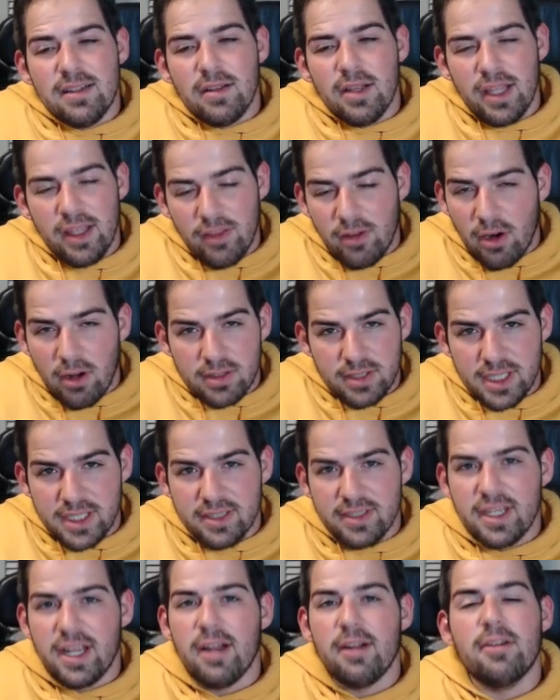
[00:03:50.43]
and they're all
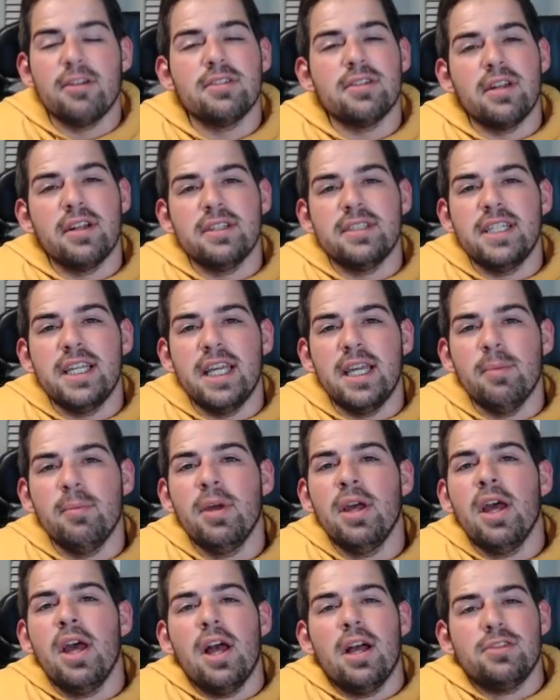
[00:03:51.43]
season characters on a team,
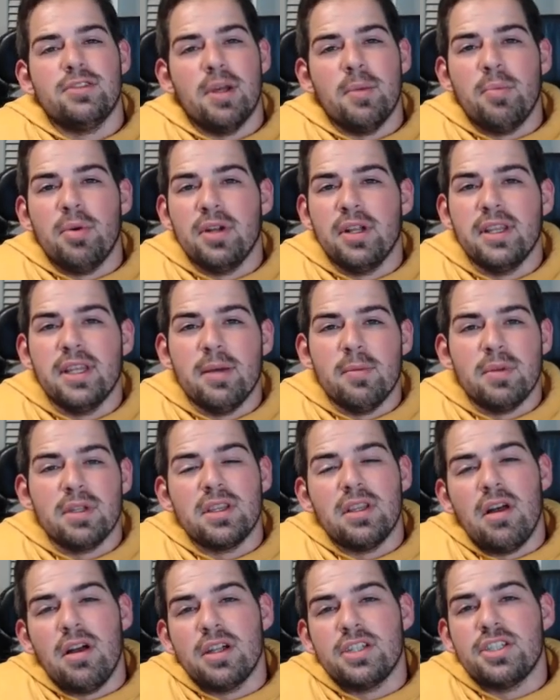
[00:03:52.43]
so I'm putting them
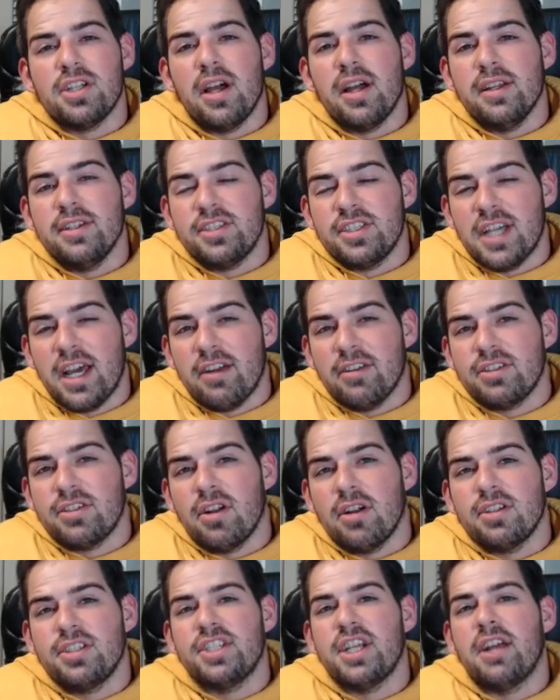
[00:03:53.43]
with Longshot and
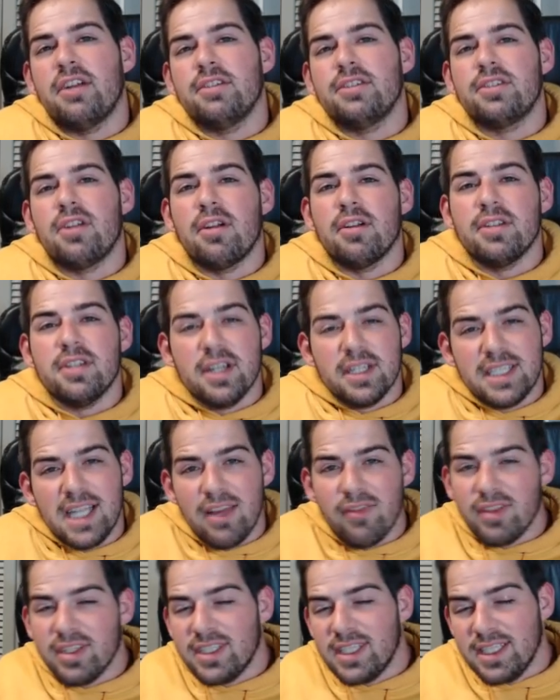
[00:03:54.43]
Shatterstar. Shatterstar does
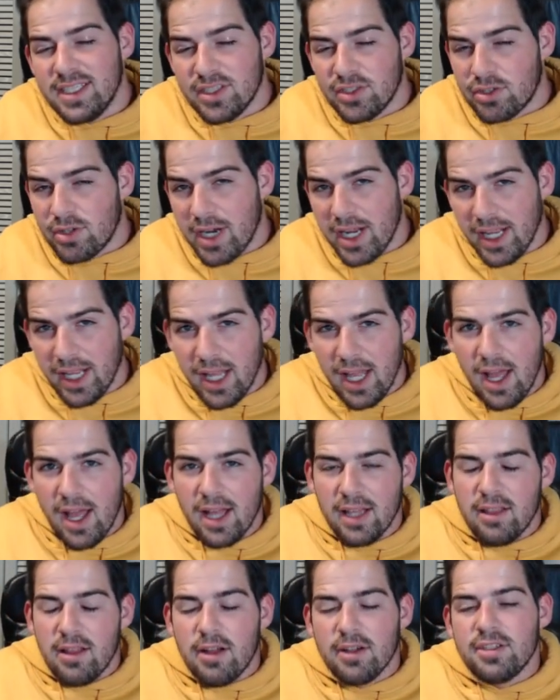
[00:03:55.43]
have the season trait,
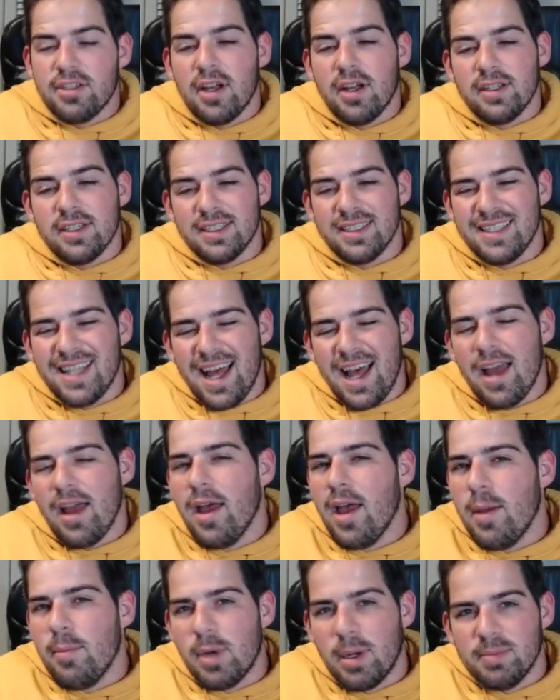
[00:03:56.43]
Longshot does
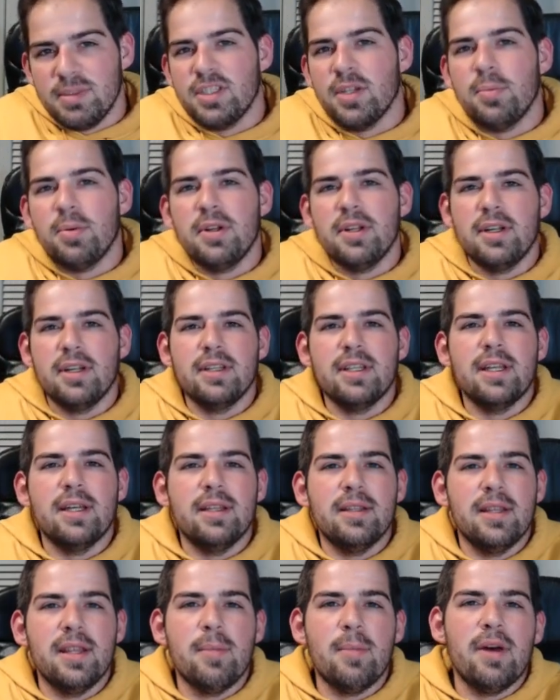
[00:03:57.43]
not, but I'm still putting
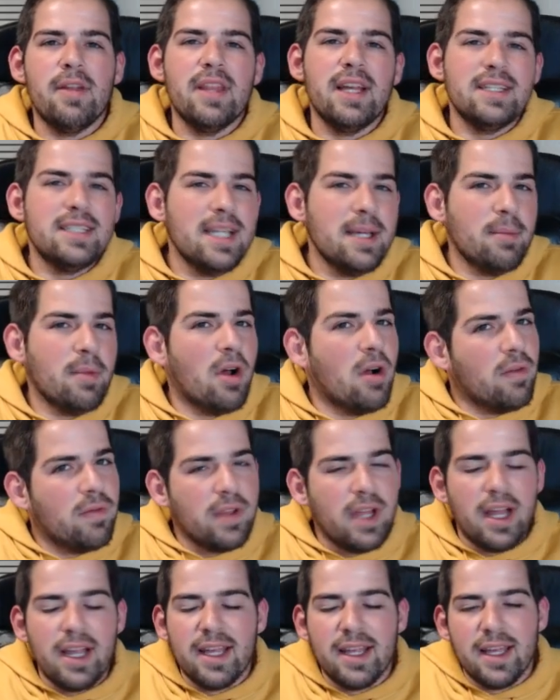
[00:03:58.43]
them on that team, and
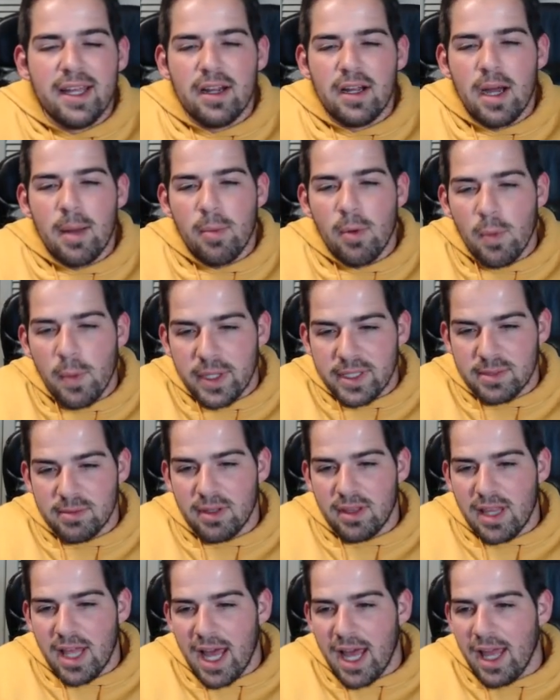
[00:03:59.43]
hopefully I can get a couple wins
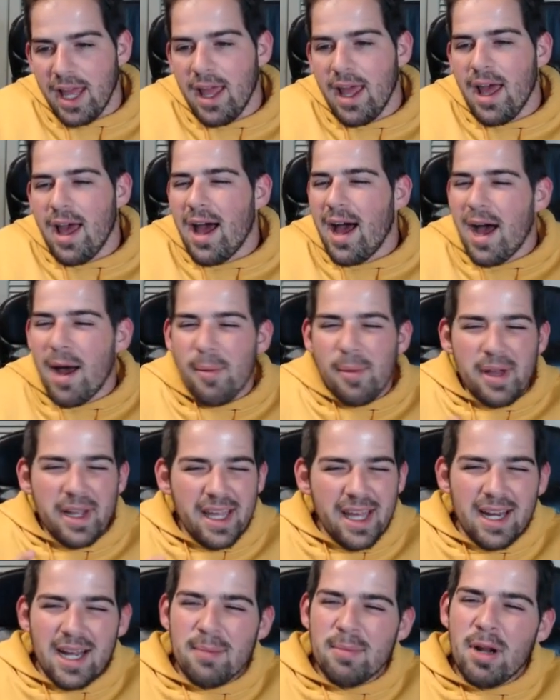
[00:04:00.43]
with that.
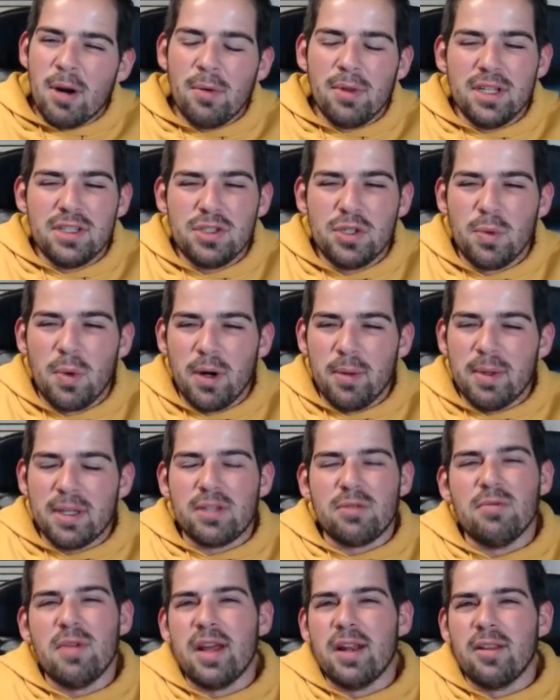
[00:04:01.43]
Again, I'm not really too worried
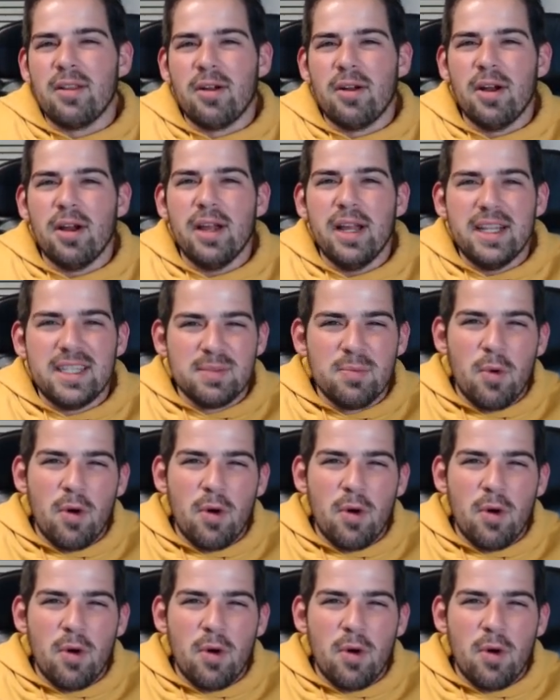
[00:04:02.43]
about the Red Alert. It's